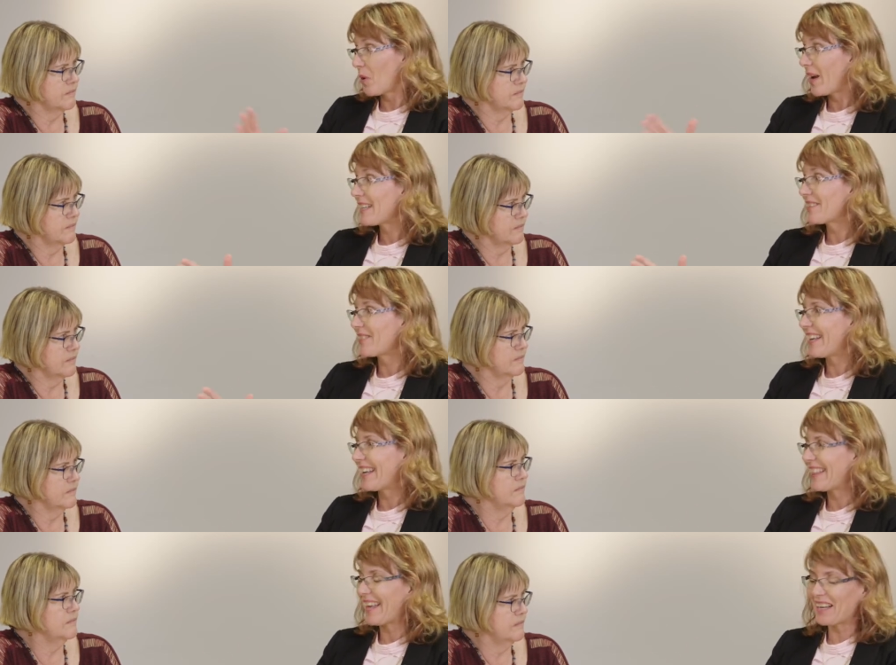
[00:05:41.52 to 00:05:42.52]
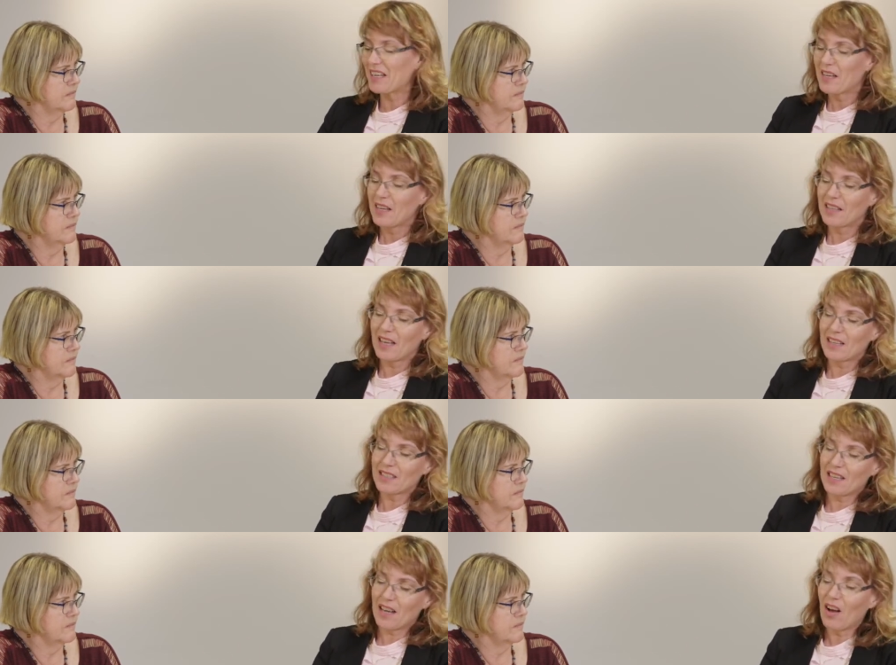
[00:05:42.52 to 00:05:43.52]
Speaker 1: proactively that mm-hmm.
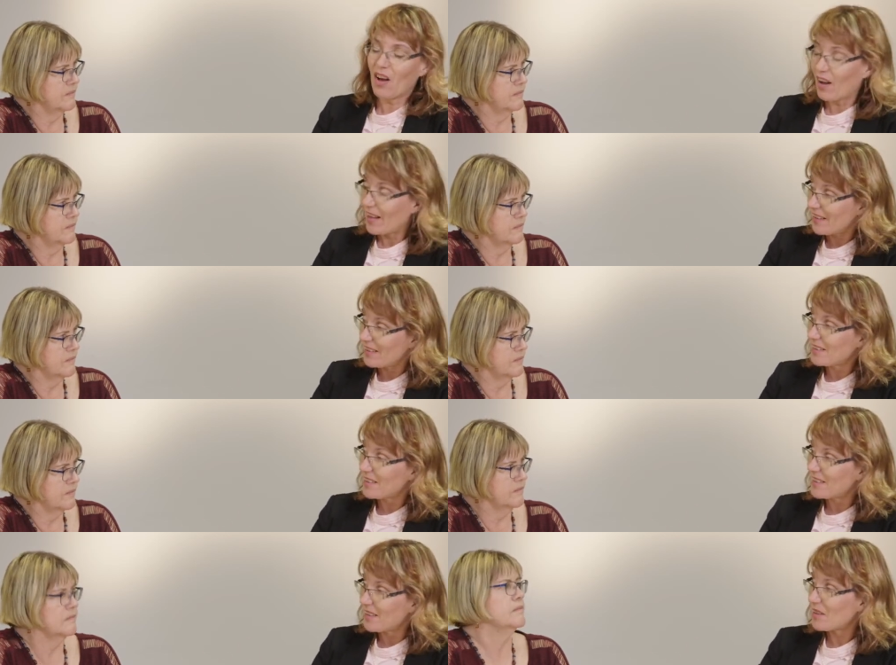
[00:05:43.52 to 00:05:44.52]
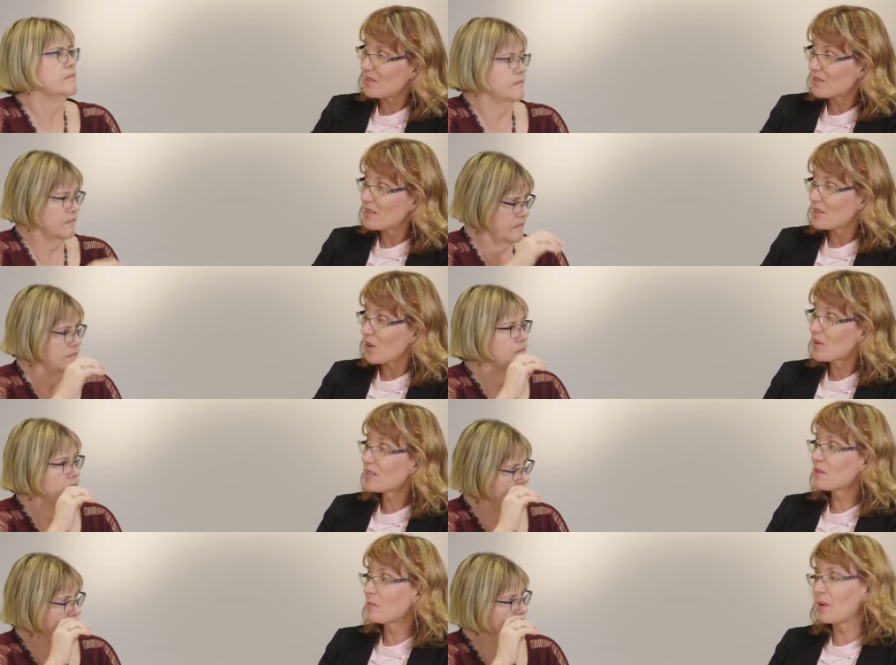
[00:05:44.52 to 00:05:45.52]
that a uh, higher uh,
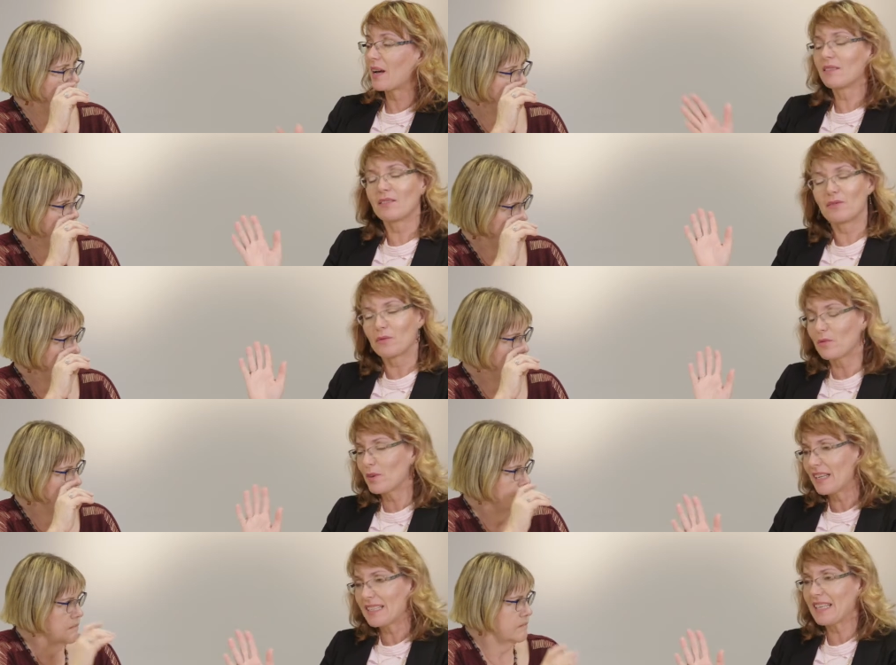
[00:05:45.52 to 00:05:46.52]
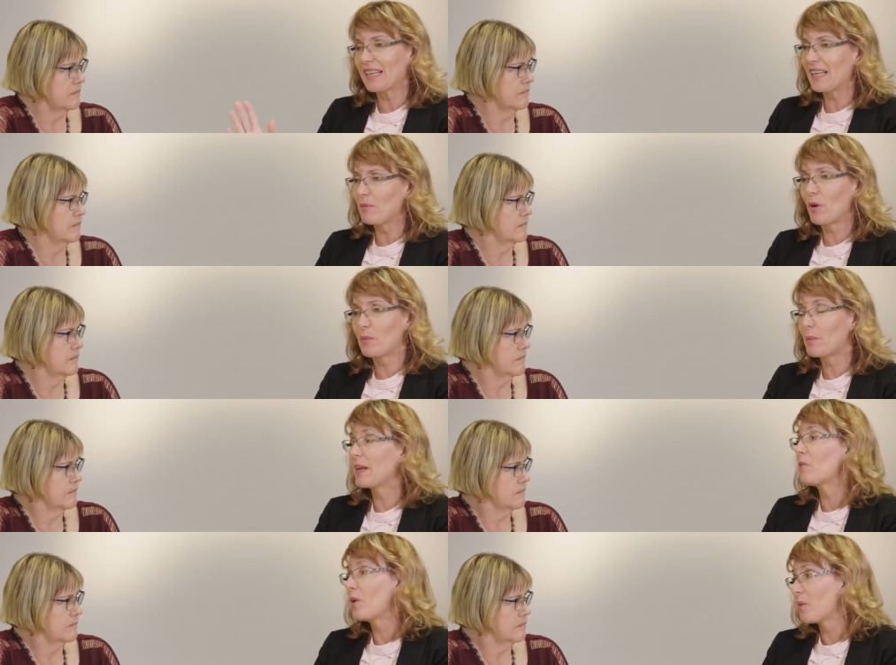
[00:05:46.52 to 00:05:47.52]
dose, but yeah. realistically,
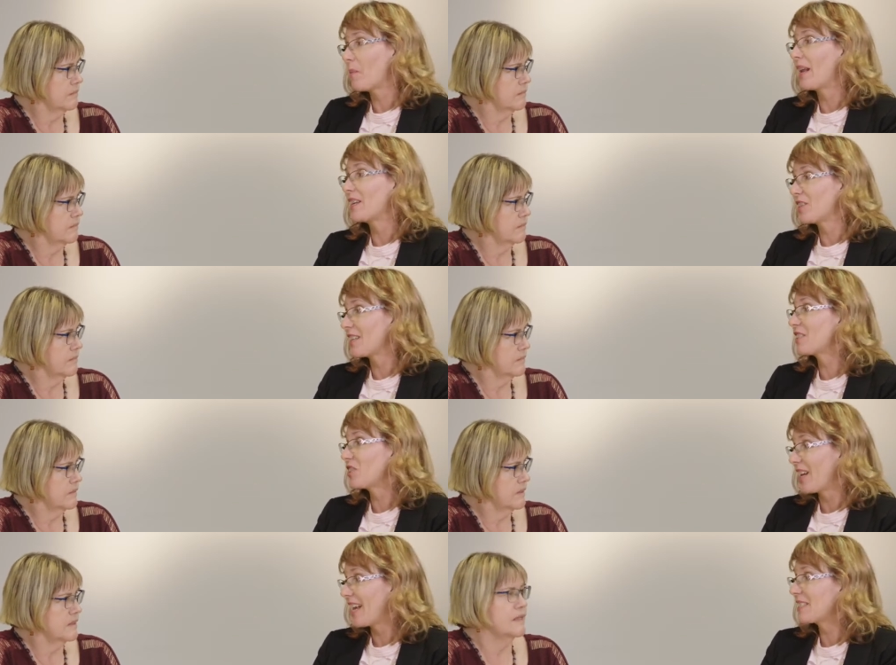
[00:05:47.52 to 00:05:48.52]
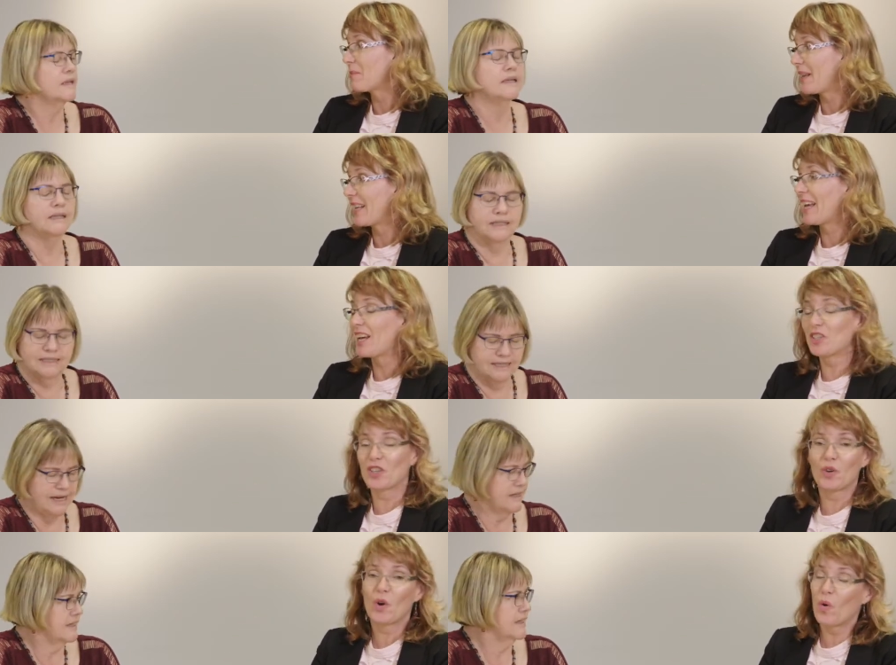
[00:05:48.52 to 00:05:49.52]
probably it won't matter. Just she has the
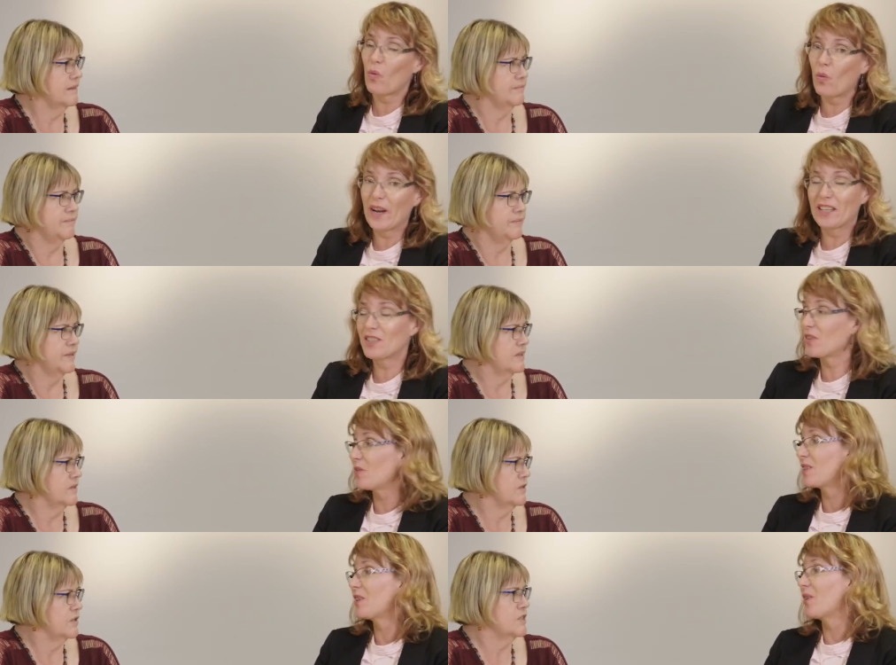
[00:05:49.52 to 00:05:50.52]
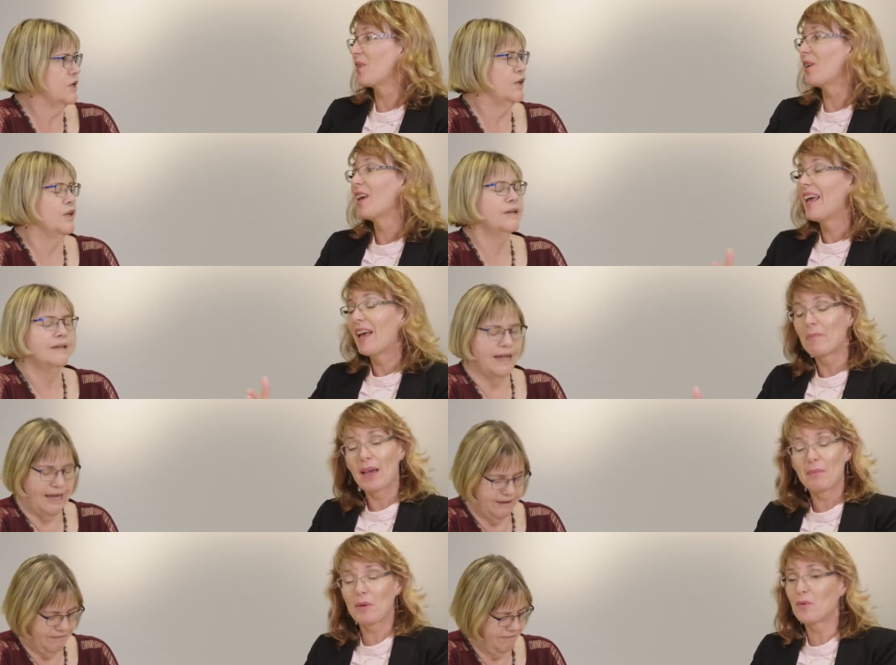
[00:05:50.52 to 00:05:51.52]
medication exactly. when it suits, suits her, her.
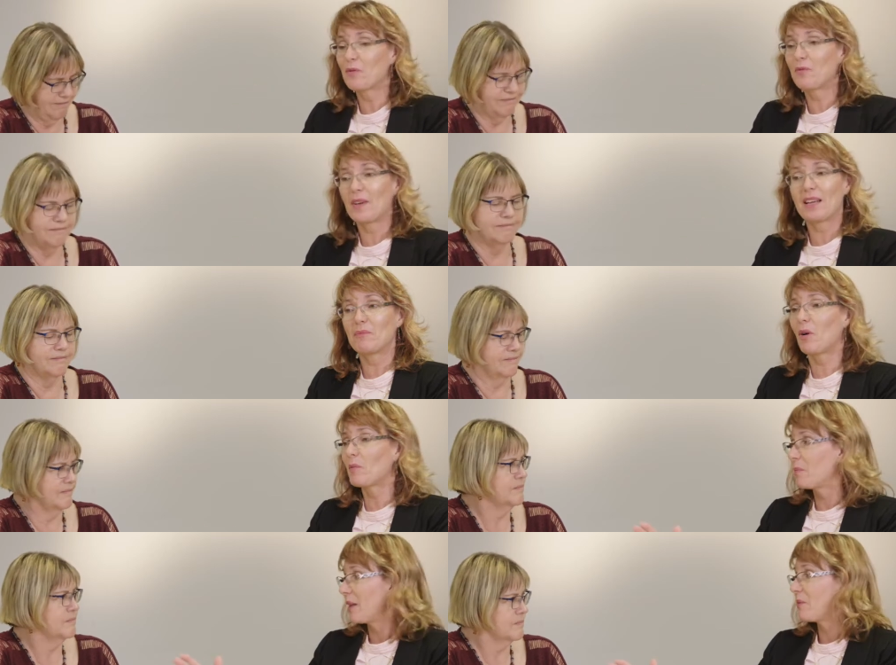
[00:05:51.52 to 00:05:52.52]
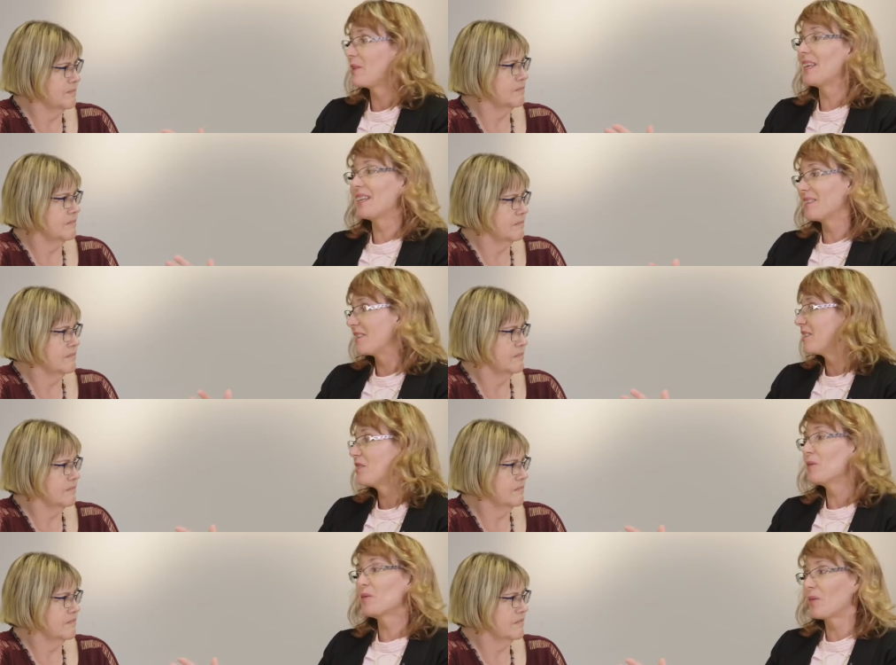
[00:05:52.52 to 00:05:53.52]
Baby will feed probably within
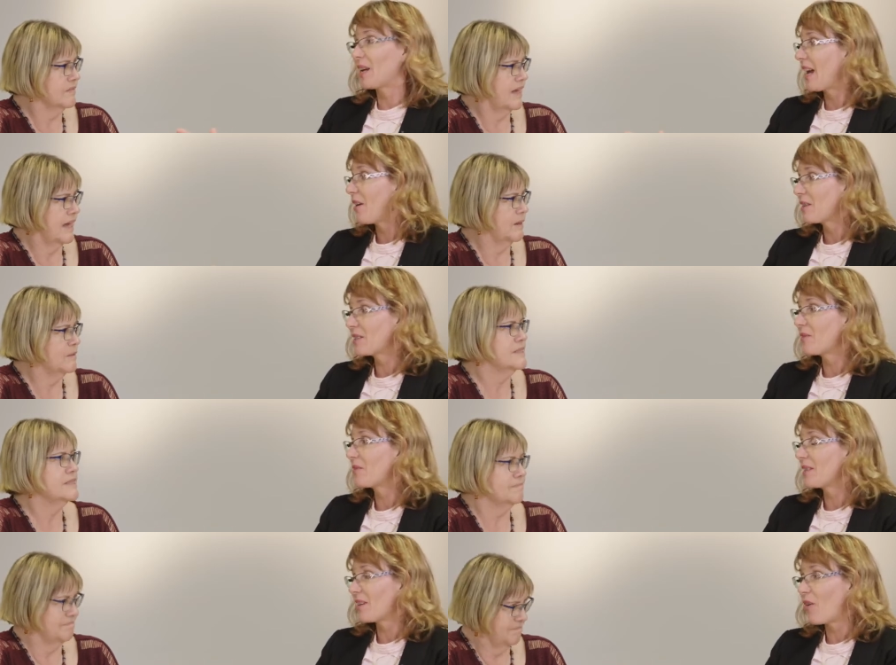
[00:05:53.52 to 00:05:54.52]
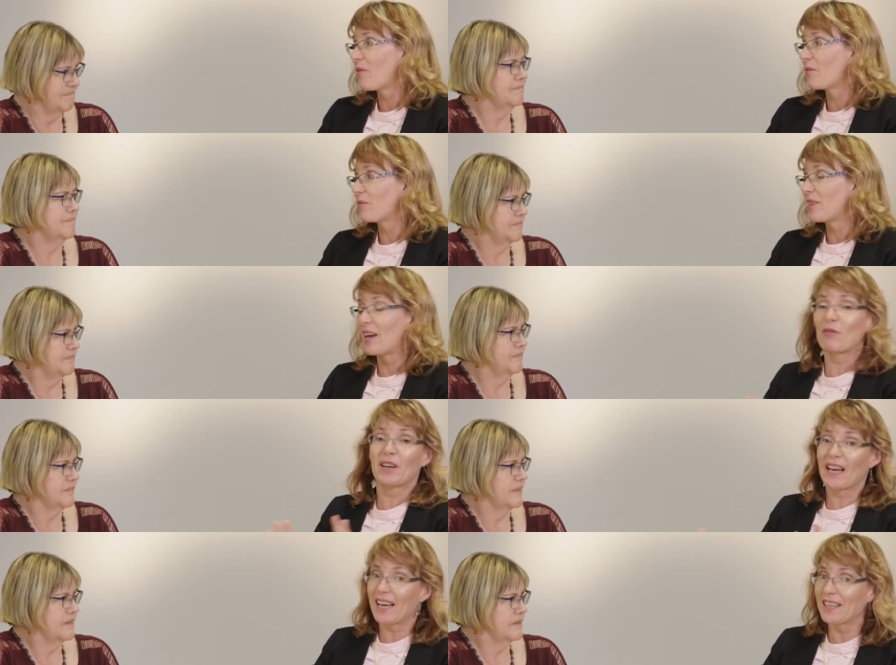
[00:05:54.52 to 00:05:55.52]
two or three hours, hours, Of, of that,
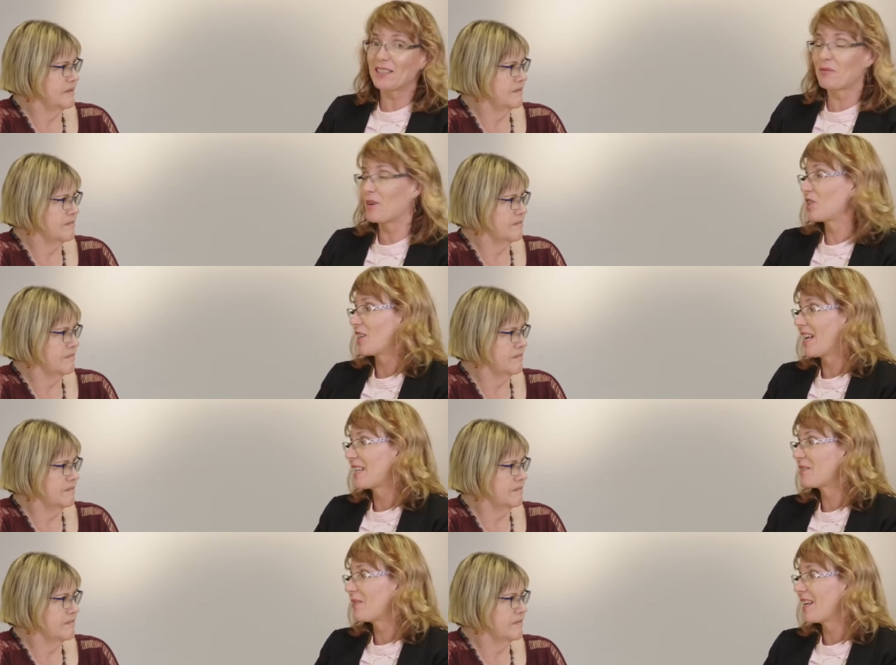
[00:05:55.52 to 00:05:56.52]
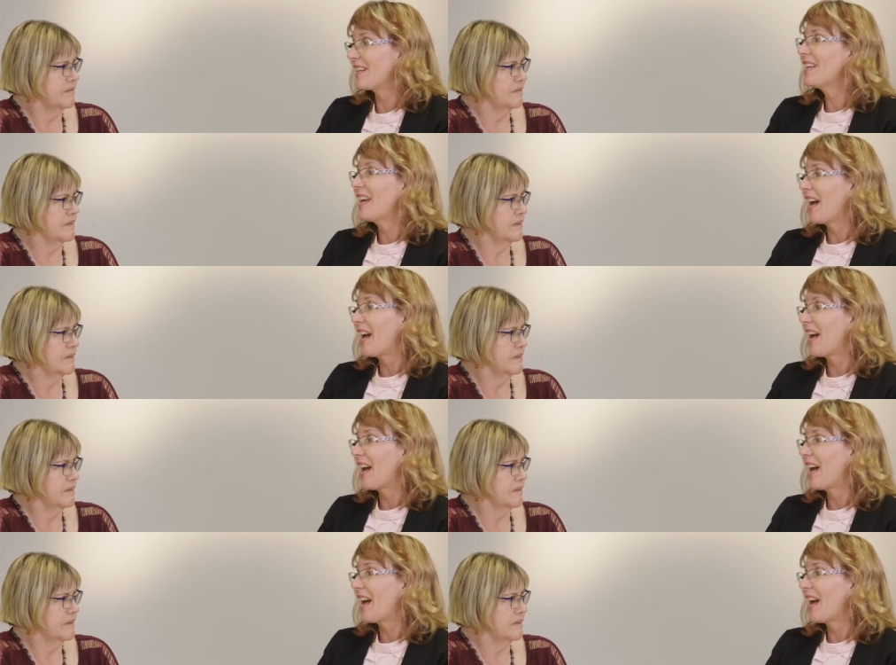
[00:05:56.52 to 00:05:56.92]
regardless of when she last fed,